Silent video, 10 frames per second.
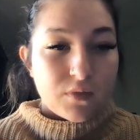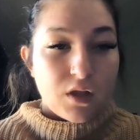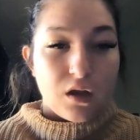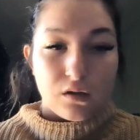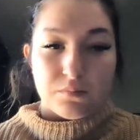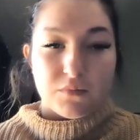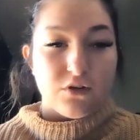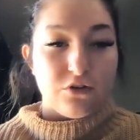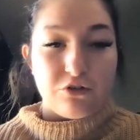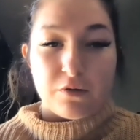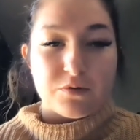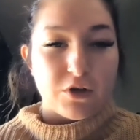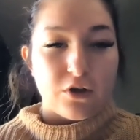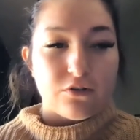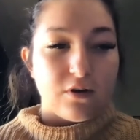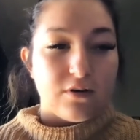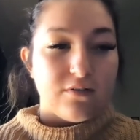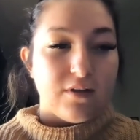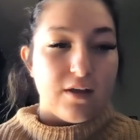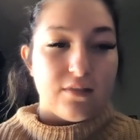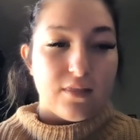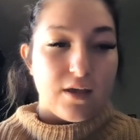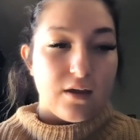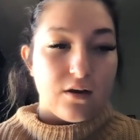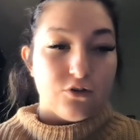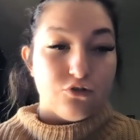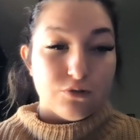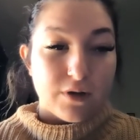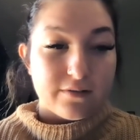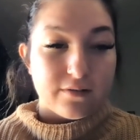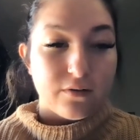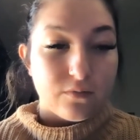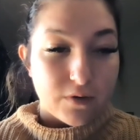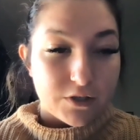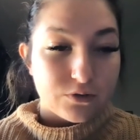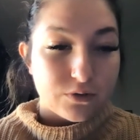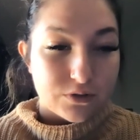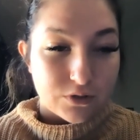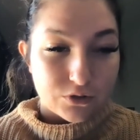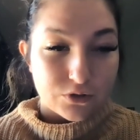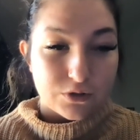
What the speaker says: The description goes on to state that addressing racial and social